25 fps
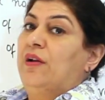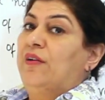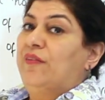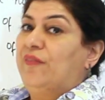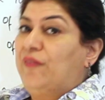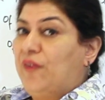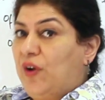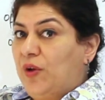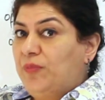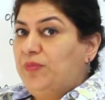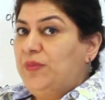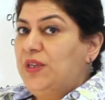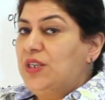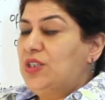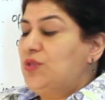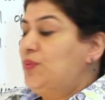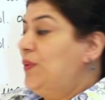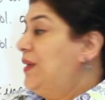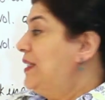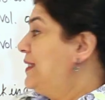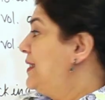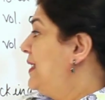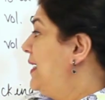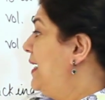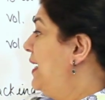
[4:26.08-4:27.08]
From this
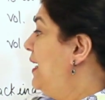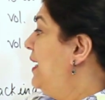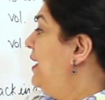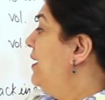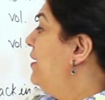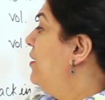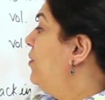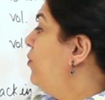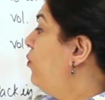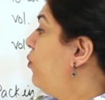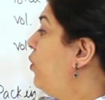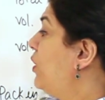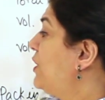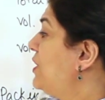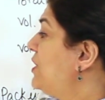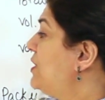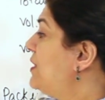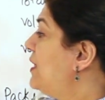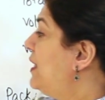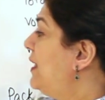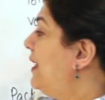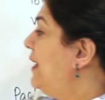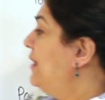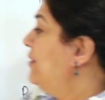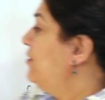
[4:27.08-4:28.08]
we say, what is
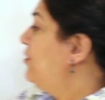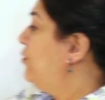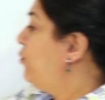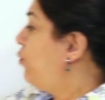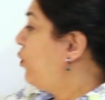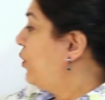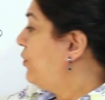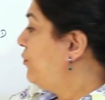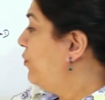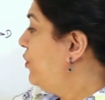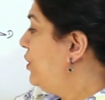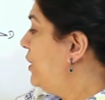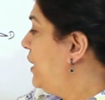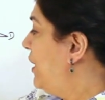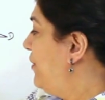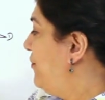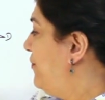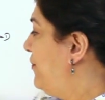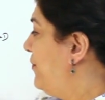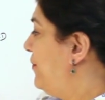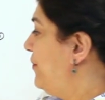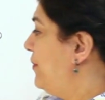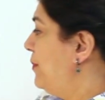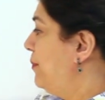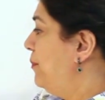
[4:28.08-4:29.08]
the length? What would,
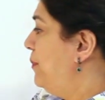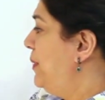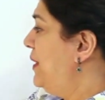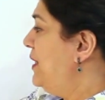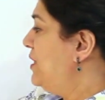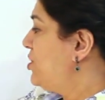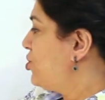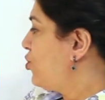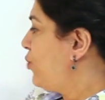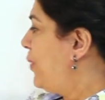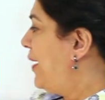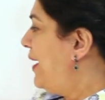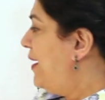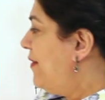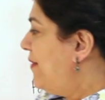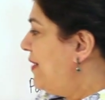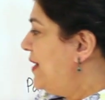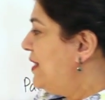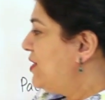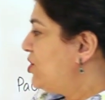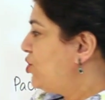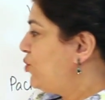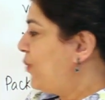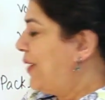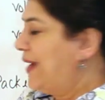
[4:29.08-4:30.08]
if B square
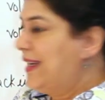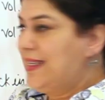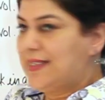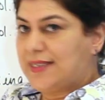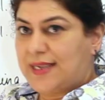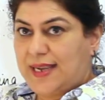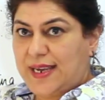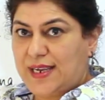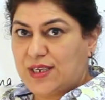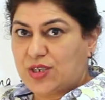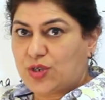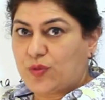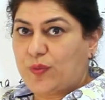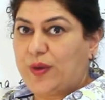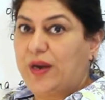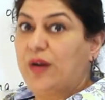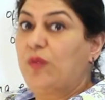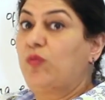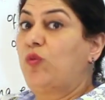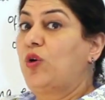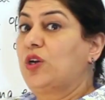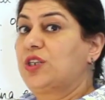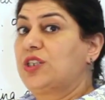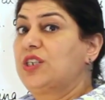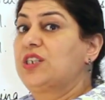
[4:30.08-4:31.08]
is twice A
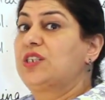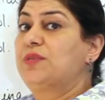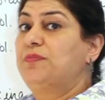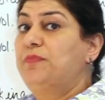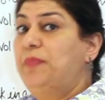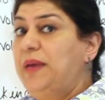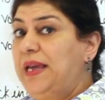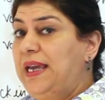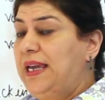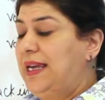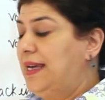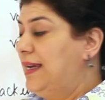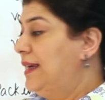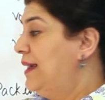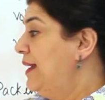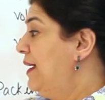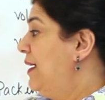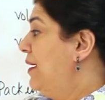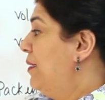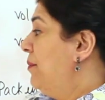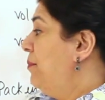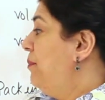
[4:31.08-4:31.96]
square, what is B?